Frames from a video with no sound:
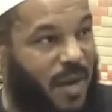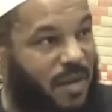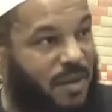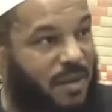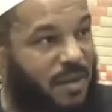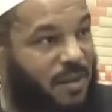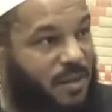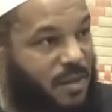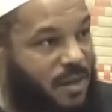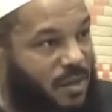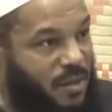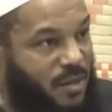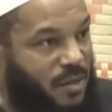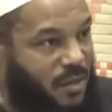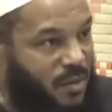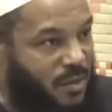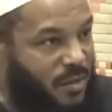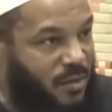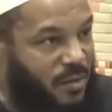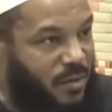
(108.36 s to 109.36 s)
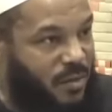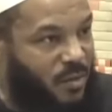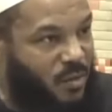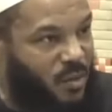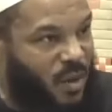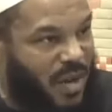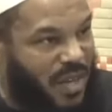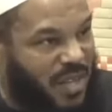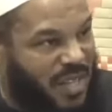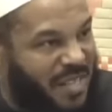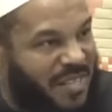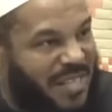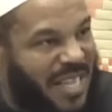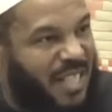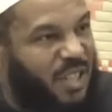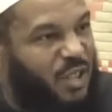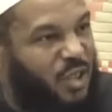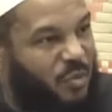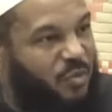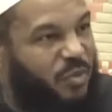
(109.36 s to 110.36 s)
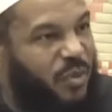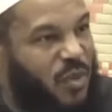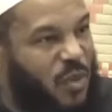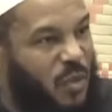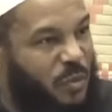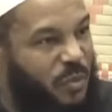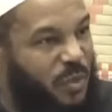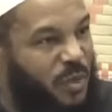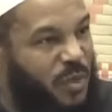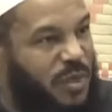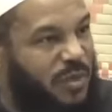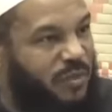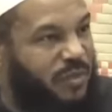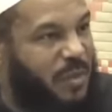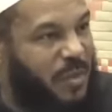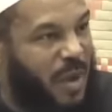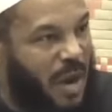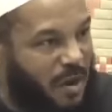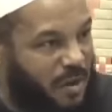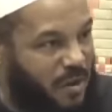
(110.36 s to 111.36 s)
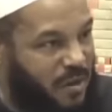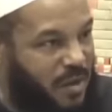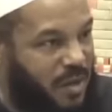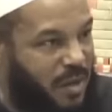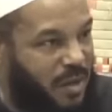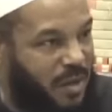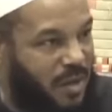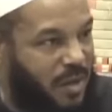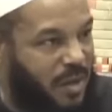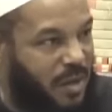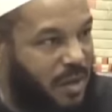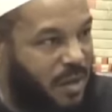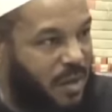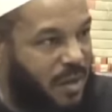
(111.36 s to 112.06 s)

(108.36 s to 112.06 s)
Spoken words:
Right? This is one of the essential principles of democracy.